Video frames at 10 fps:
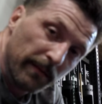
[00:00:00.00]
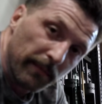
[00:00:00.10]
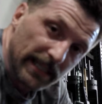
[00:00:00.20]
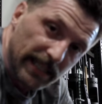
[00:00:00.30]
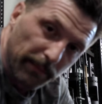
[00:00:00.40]

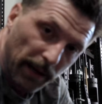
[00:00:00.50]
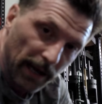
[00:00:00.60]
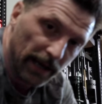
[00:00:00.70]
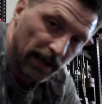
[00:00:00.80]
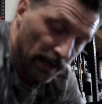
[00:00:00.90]
My tip,
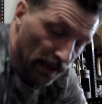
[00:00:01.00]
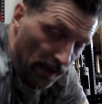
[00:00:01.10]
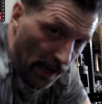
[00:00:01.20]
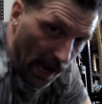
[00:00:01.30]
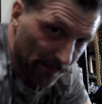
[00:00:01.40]

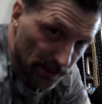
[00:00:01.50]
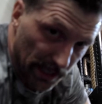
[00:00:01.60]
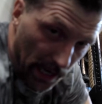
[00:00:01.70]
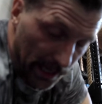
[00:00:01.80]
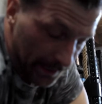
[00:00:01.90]
average
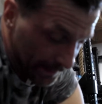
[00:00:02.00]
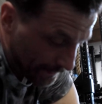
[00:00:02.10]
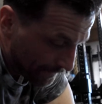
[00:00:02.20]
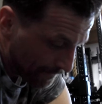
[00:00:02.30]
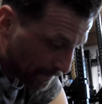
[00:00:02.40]
guy,
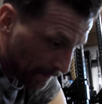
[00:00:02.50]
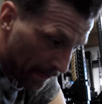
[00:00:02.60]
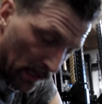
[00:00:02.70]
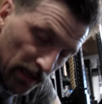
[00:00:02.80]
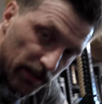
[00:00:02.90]

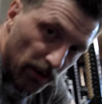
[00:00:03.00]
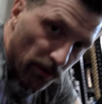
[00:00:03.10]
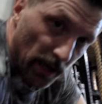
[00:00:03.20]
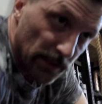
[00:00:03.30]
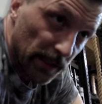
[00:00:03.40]
don't
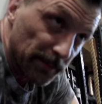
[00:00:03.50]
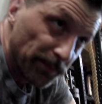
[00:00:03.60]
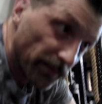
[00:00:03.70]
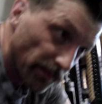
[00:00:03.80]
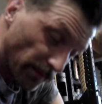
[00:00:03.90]
CrossFit.
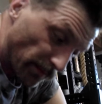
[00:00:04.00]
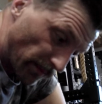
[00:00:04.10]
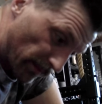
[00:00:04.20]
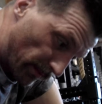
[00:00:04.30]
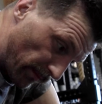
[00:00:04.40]

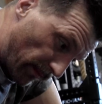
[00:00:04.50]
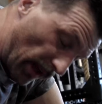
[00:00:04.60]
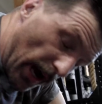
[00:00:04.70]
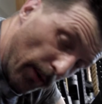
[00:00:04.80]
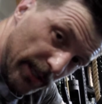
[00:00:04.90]

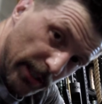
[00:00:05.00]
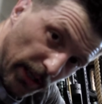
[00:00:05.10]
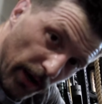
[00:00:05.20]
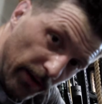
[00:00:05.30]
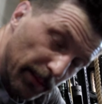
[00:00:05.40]
I went
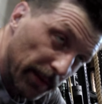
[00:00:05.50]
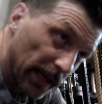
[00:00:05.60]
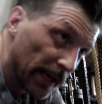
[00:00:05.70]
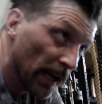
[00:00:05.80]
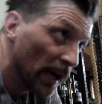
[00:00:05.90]
slow at the
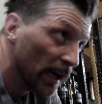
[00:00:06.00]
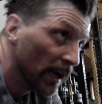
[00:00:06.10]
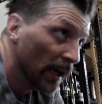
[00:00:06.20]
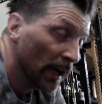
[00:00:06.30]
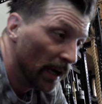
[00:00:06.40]
beginning,
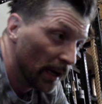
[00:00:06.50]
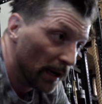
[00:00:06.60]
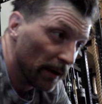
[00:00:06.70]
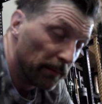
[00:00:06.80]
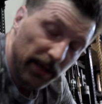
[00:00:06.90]

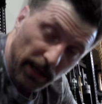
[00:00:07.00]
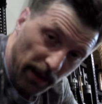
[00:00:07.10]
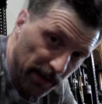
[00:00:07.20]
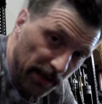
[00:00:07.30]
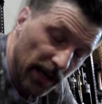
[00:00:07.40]
but I
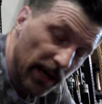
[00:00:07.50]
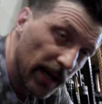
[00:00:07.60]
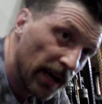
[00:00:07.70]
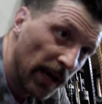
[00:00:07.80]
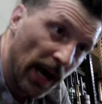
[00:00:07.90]
mean,
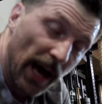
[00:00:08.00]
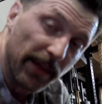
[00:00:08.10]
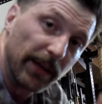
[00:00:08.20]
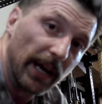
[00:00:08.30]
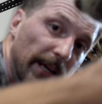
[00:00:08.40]
I
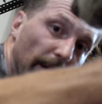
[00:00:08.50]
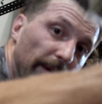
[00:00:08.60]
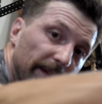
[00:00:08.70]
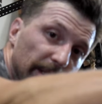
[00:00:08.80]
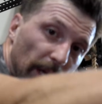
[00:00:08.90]
think you gotta go
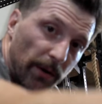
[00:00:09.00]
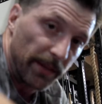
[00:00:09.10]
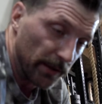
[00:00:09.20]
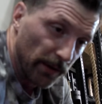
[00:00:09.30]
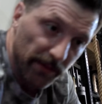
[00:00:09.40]
even slower
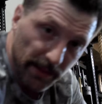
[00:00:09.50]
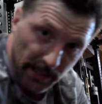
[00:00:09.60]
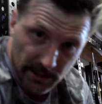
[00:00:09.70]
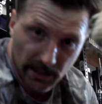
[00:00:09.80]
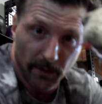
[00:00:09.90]
than you even
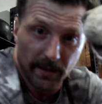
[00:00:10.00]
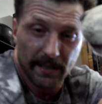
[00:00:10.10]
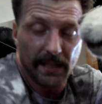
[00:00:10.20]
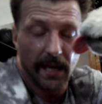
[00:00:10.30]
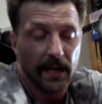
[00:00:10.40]
think slow
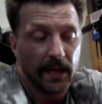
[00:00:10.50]
is